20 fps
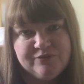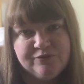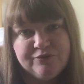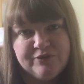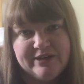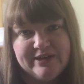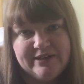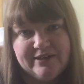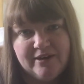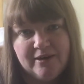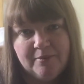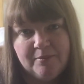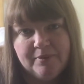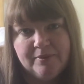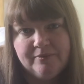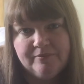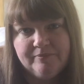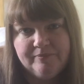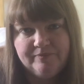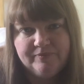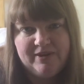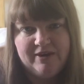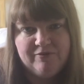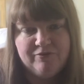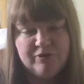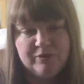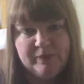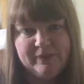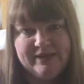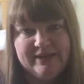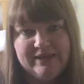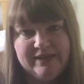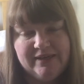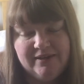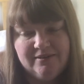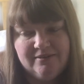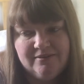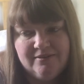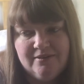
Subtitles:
freeing up every week.